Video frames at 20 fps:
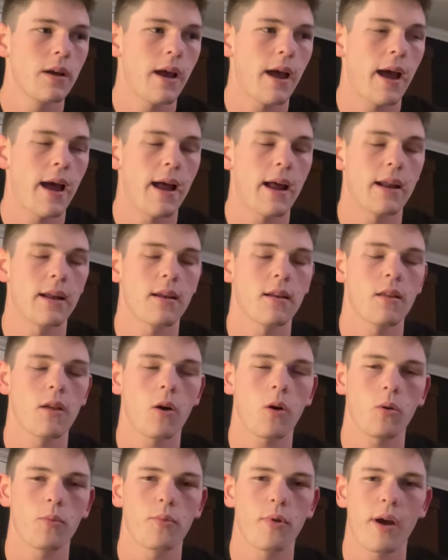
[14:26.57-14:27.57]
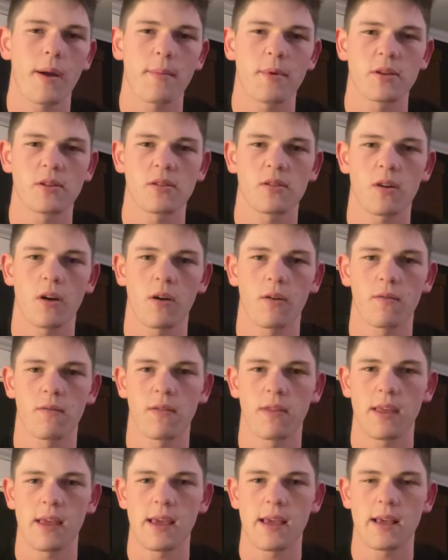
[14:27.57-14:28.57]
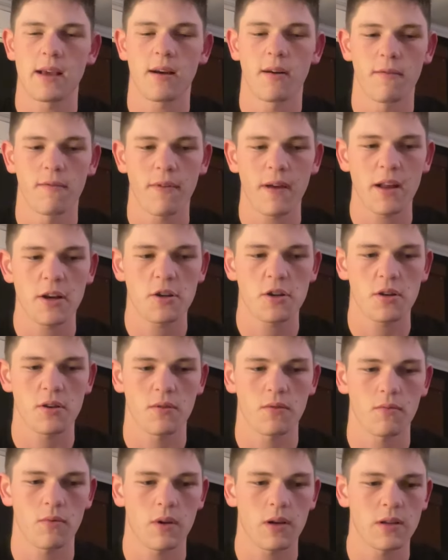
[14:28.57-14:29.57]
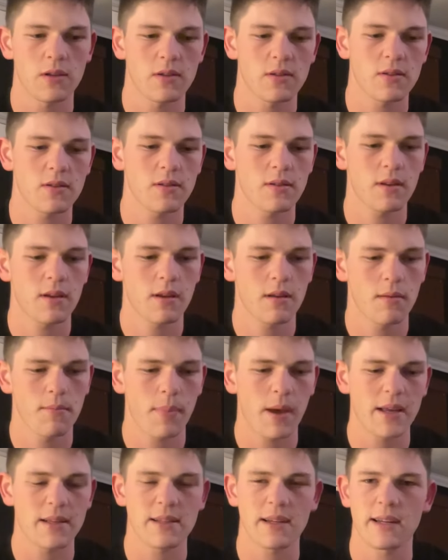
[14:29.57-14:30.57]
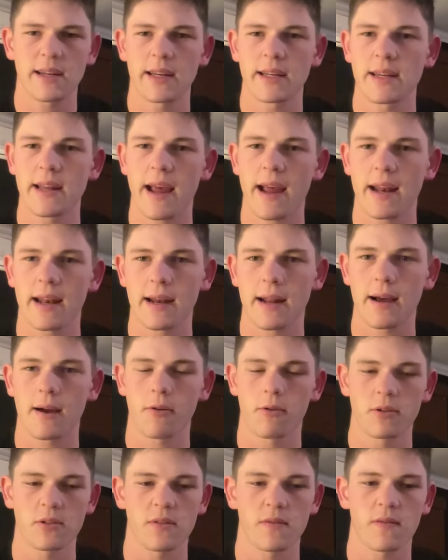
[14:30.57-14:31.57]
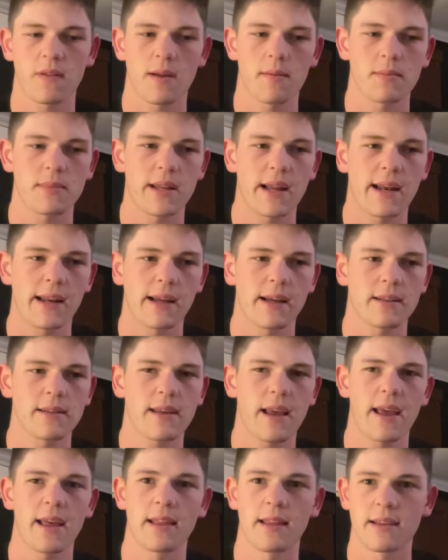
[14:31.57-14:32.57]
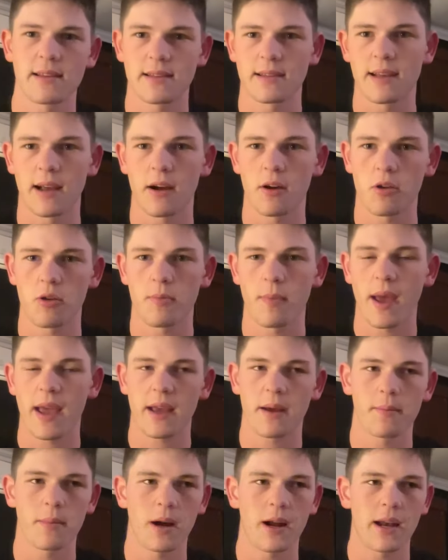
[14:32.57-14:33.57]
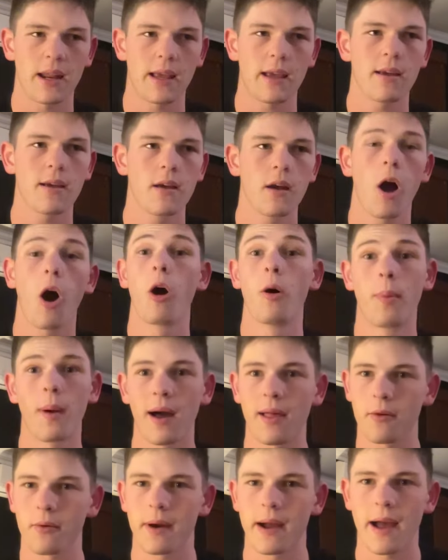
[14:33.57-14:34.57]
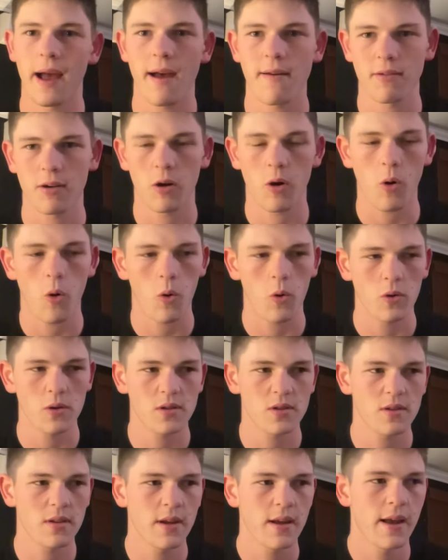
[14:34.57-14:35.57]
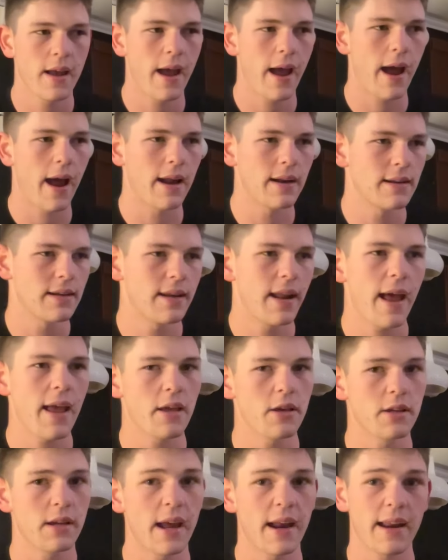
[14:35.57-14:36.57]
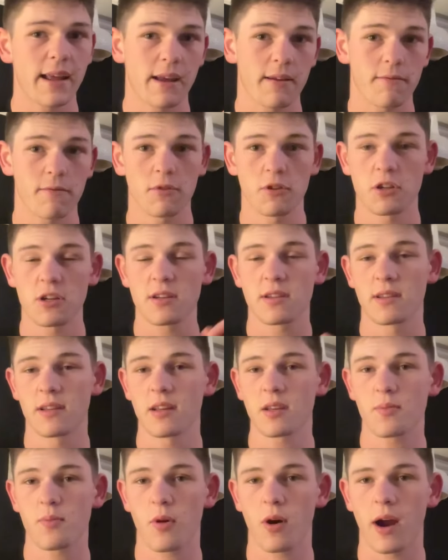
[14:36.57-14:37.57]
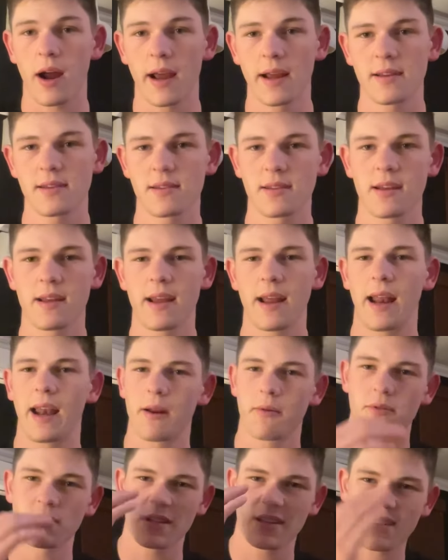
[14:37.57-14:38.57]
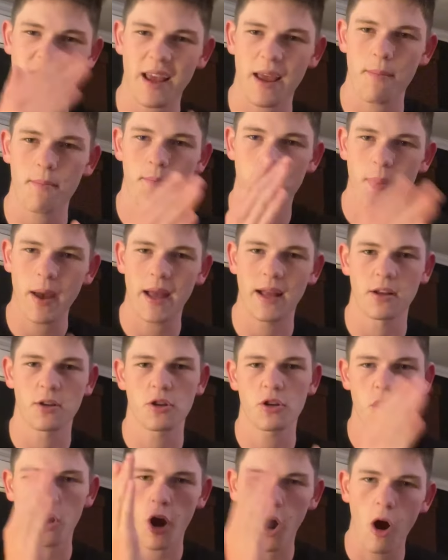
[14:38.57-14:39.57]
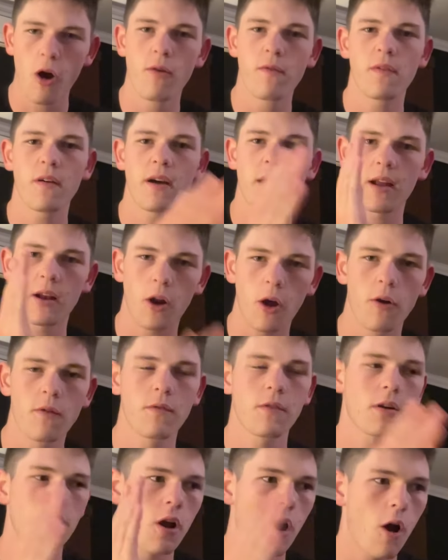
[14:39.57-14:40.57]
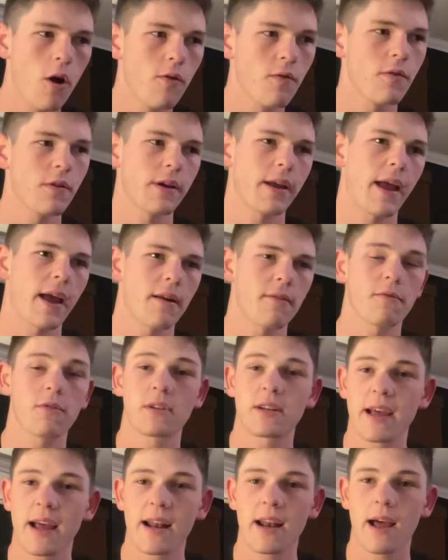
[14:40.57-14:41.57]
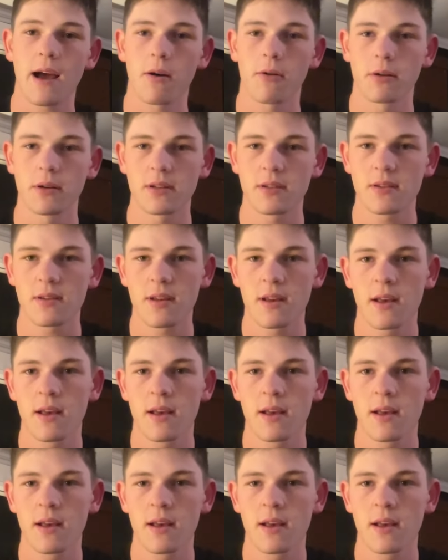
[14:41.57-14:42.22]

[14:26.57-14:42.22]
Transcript: and the whole premise of the convention was basically 10 hours of them telling us, hey, this is how you make money. Oh, by the way, I have a course. And today you're getting it for just this price. And it was the same pitch over and over and over again for 10 hours.